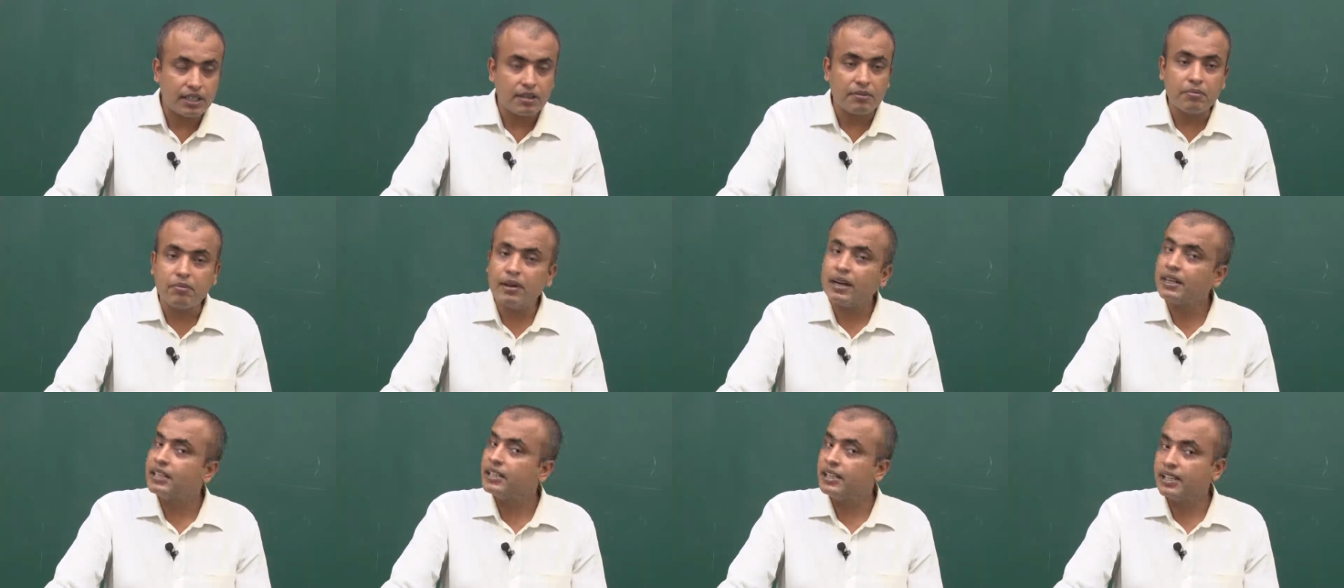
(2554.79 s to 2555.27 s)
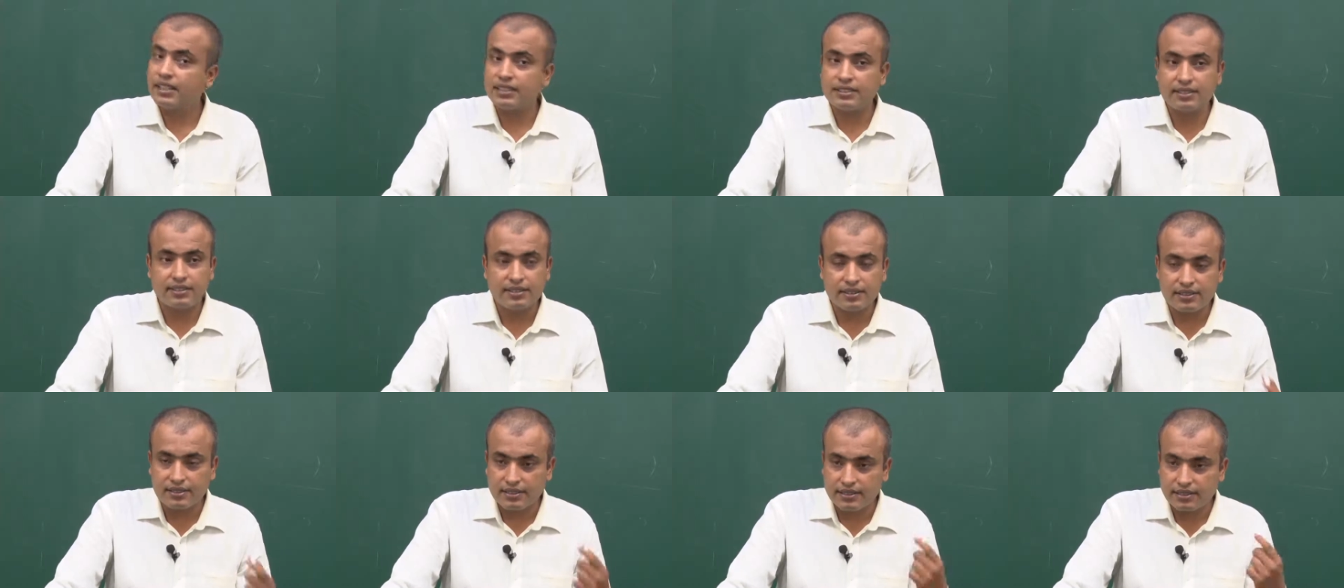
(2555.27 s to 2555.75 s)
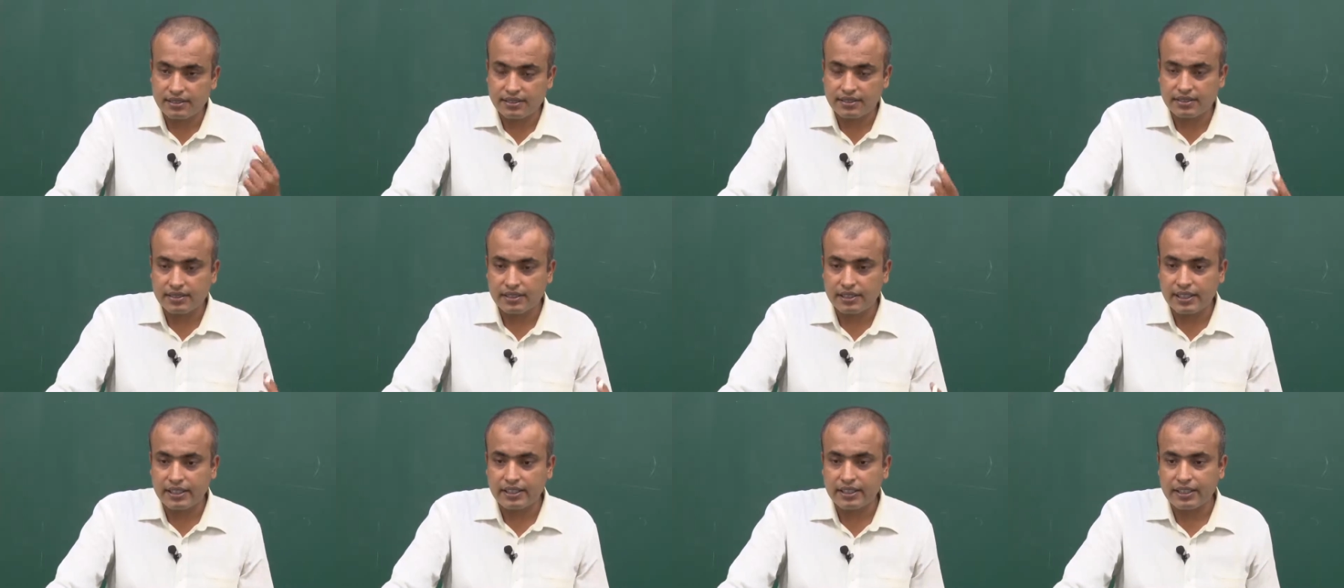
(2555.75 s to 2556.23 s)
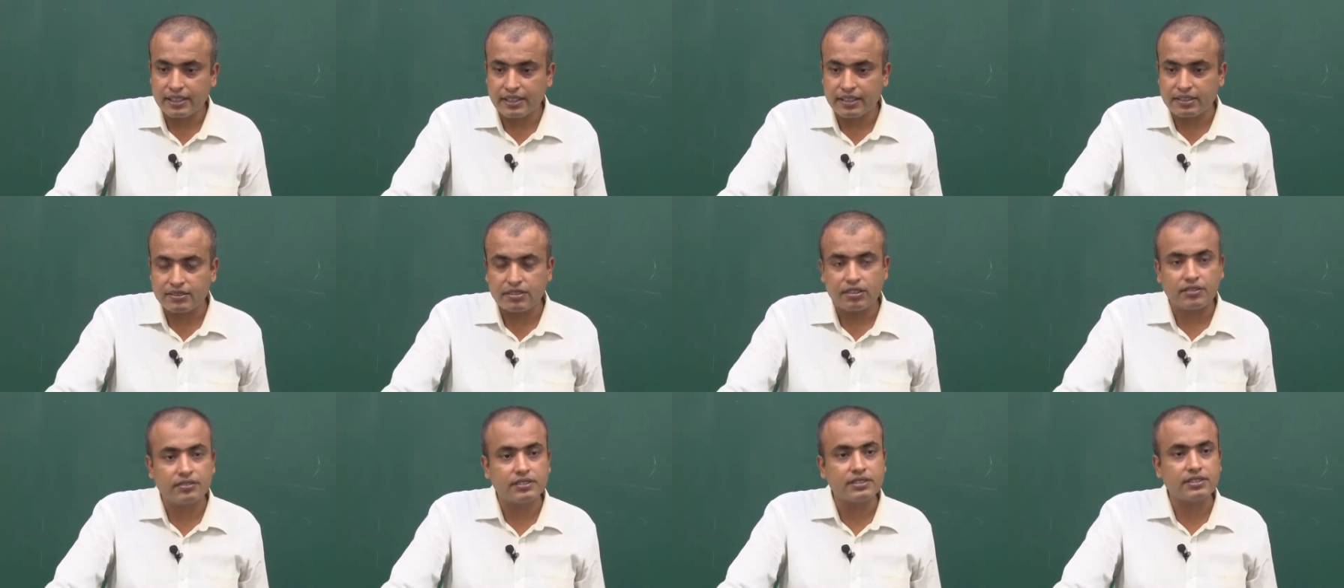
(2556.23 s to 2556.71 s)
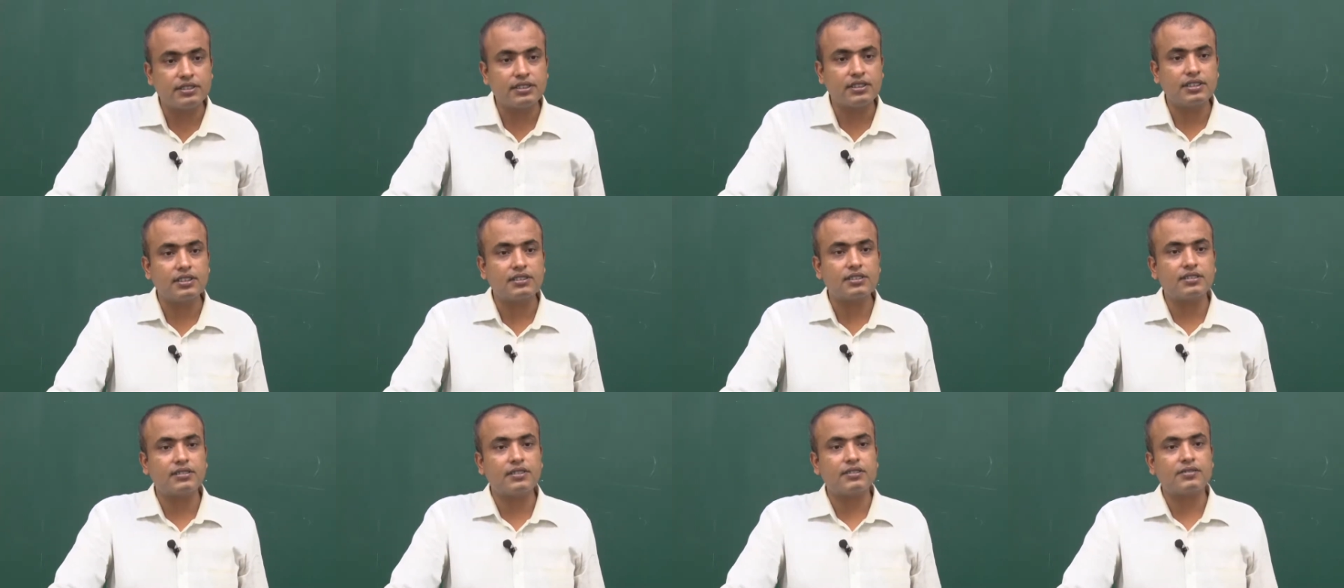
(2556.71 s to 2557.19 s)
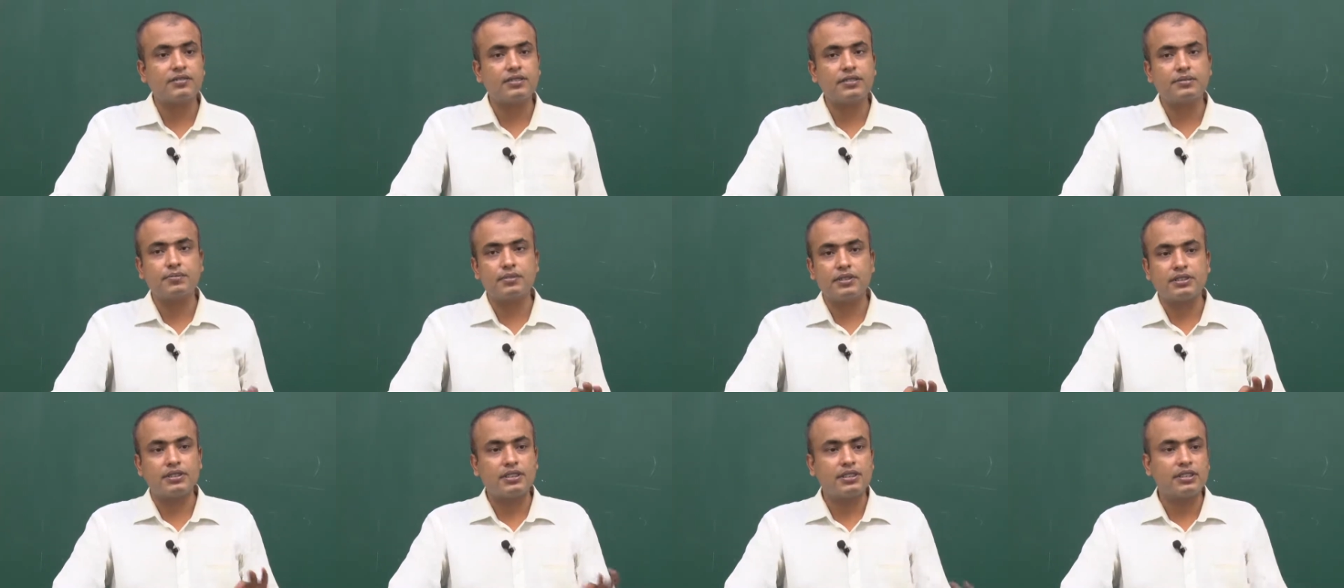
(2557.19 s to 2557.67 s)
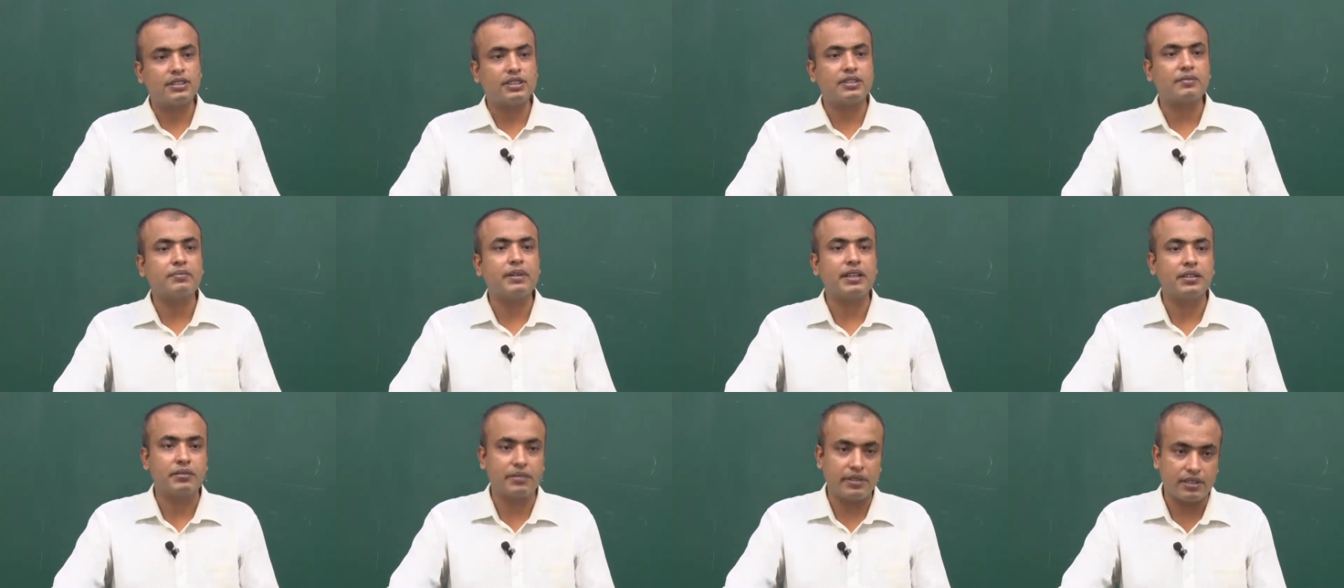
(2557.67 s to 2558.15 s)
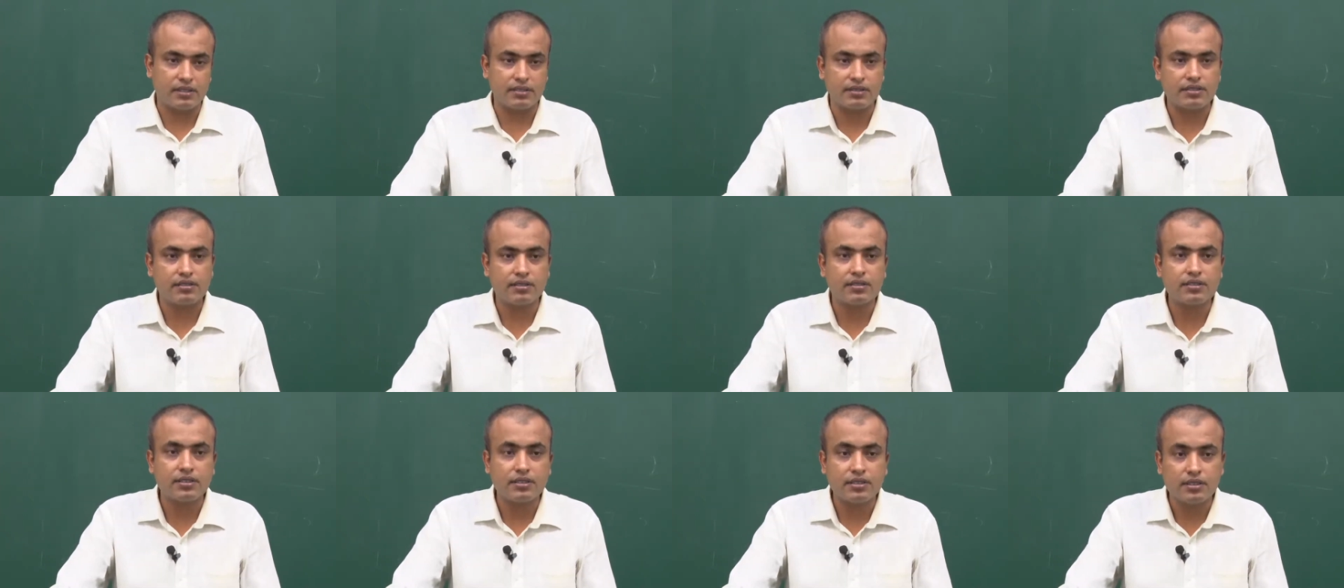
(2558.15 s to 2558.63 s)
but it has this technical sophisticacy of representing mathematics.